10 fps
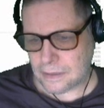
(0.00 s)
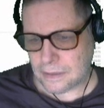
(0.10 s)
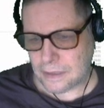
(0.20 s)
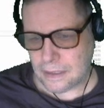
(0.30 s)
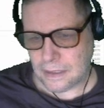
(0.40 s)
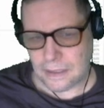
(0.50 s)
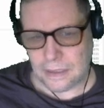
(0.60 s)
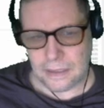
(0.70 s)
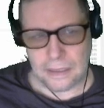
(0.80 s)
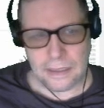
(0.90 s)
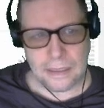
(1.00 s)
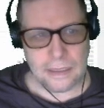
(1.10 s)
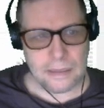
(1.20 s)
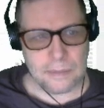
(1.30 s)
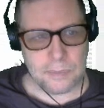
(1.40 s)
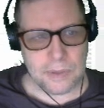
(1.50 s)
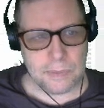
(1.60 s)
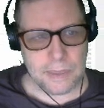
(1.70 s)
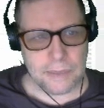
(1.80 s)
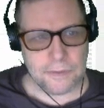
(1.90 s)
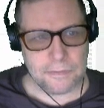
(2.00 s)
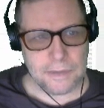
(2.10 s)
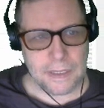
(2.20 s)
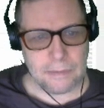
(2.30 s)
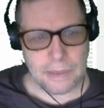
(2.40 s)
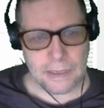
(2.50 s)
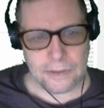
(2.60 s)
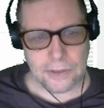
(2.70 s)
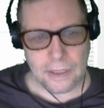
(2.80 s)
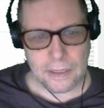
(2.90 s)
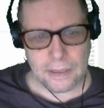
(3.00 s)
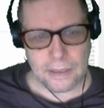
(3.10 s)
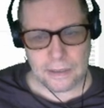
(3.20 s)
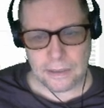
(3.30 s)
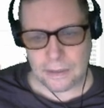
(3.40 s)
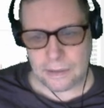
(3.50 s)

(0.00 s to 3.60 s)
me go back 15-minute chart here.